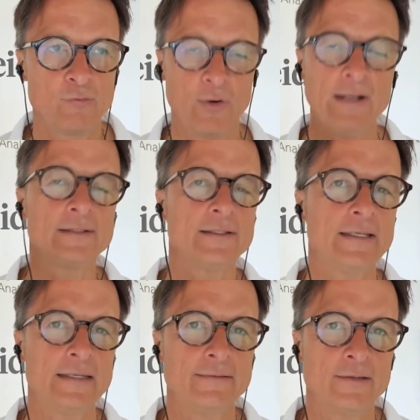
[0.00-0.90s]

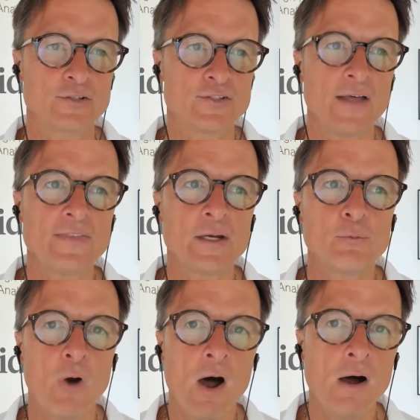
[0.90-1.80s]
frankly, there's
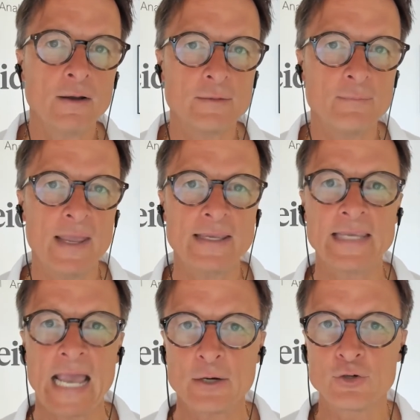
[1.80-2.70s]
nothing wrong in
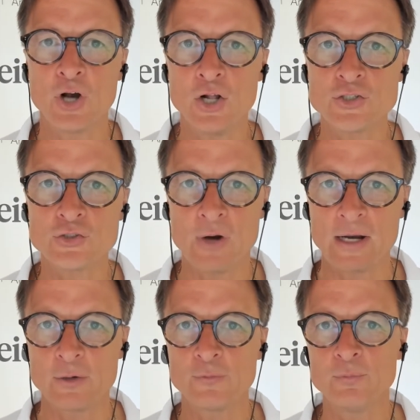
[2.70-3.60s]
making agriculture or
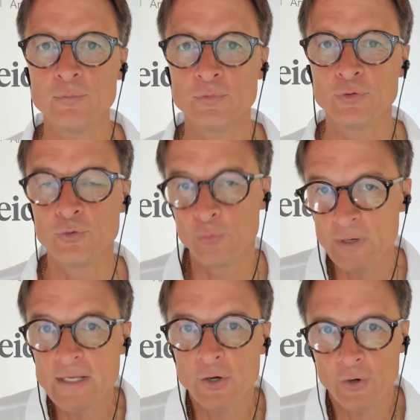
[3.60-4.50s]
agri-food
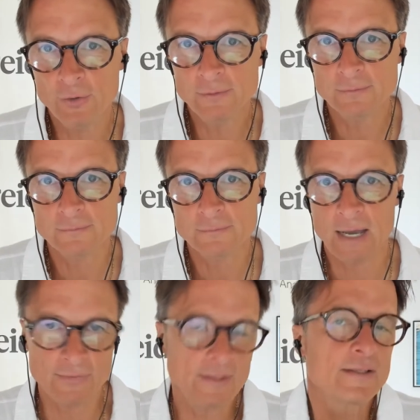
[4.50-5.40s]
greener.
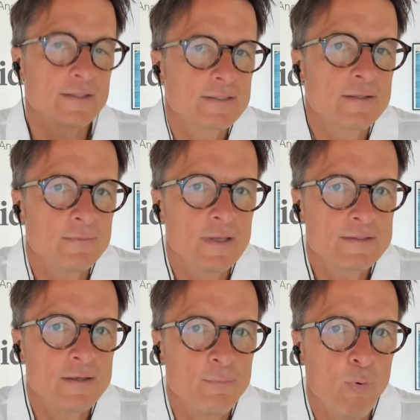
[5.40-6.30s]
I think
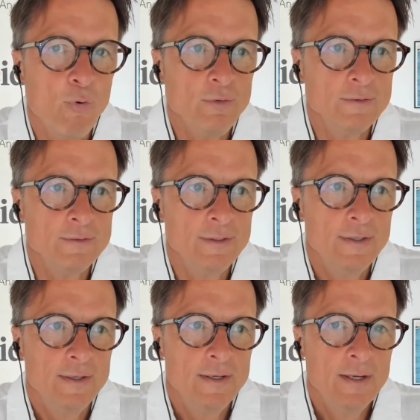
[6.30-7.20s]
it's important,
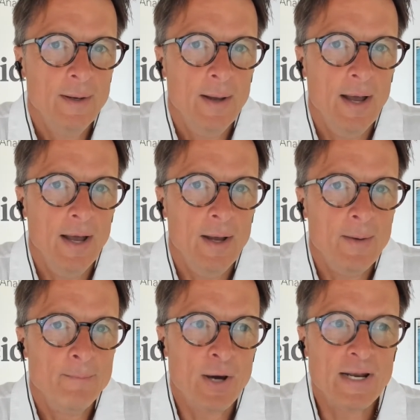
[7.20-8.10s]

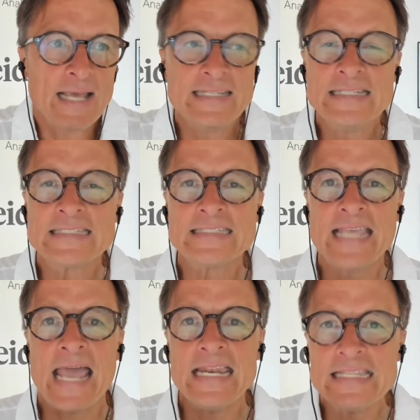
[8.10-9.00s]
but I didn't
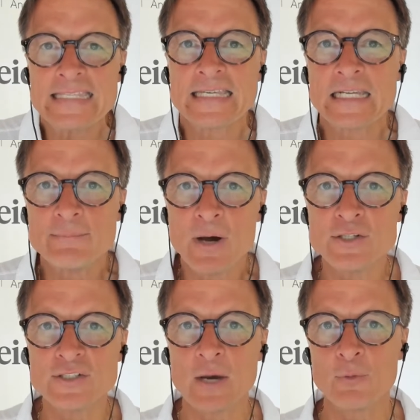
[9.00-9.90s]
see anything in the
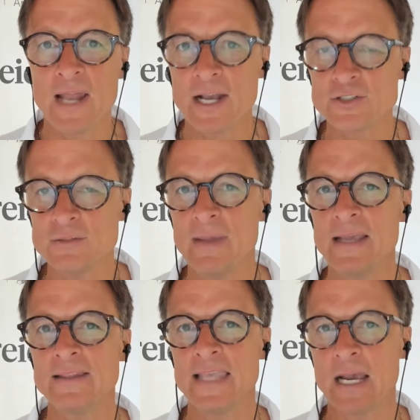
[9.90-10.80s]
budget that would actually
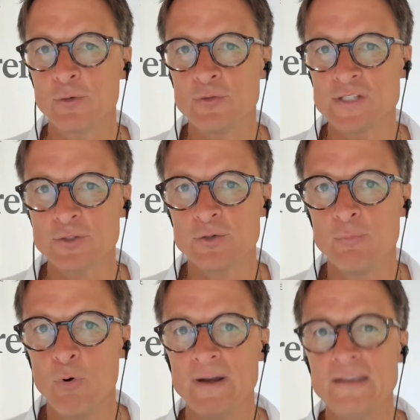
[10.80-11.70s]
make the agri sector
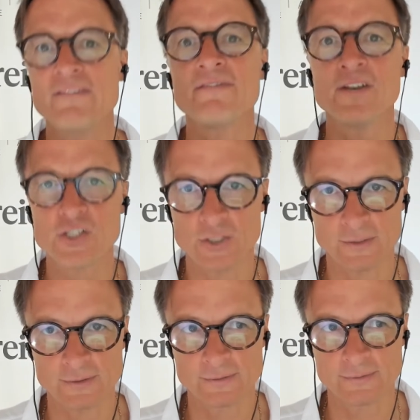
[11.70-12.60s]
more
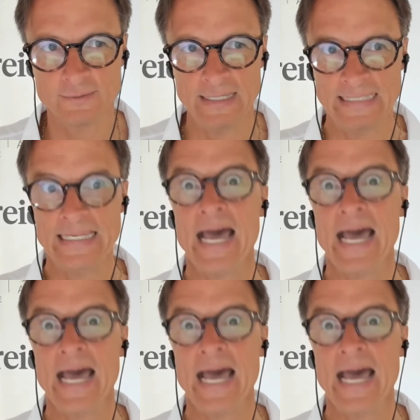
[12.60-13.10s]
efficient. And